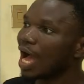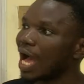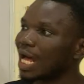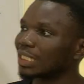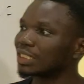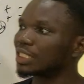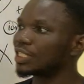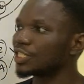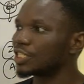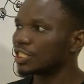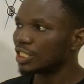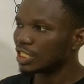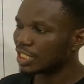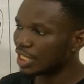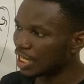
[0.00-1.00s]
and the
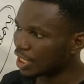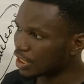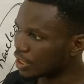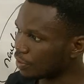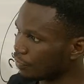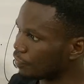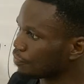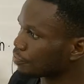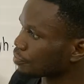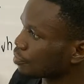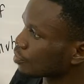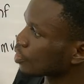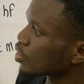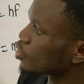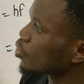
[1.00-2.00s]
negative.
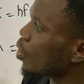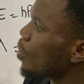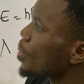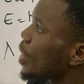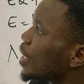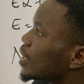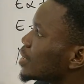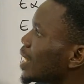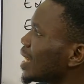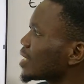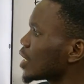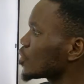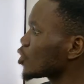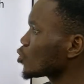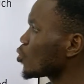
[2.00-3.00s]
So that
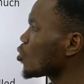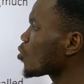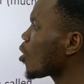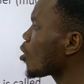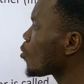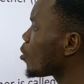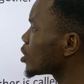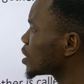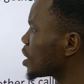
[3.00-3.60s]
takes us what we call what?